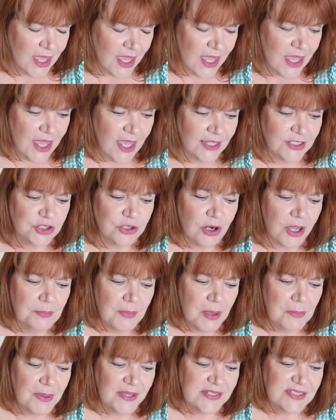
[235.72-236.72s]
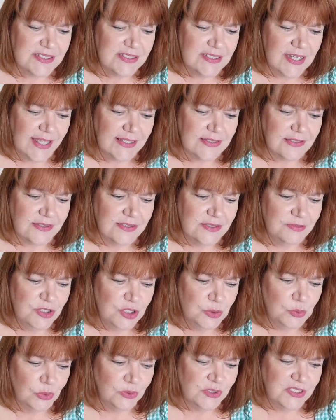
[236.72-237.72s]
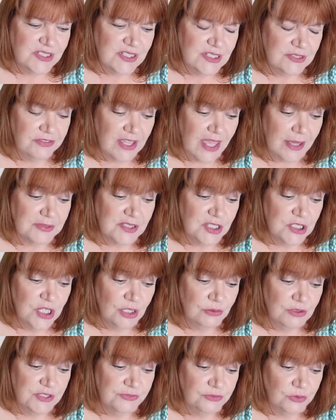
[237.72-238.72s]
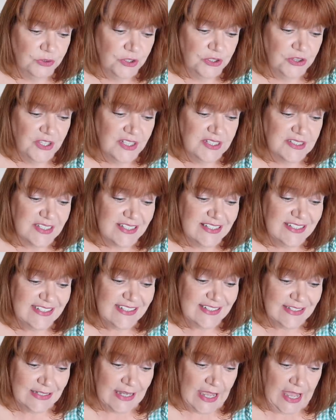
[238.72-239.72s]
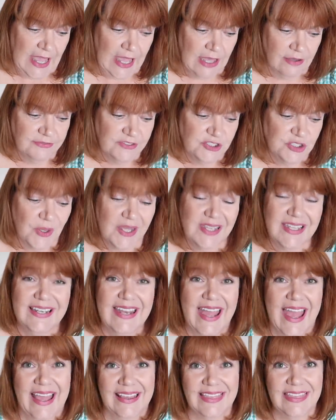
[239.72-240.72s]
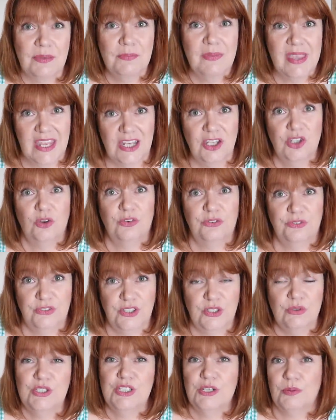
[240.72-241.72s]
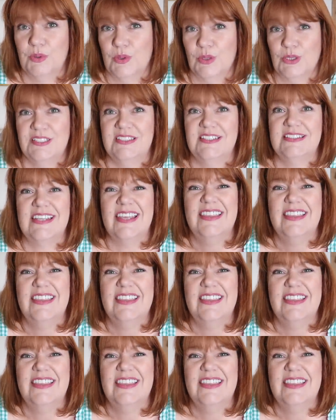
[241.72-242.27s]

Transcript: I tried my best to select items you wanted and have kept a note of all the things I didn't have so I can add them in your future boxes.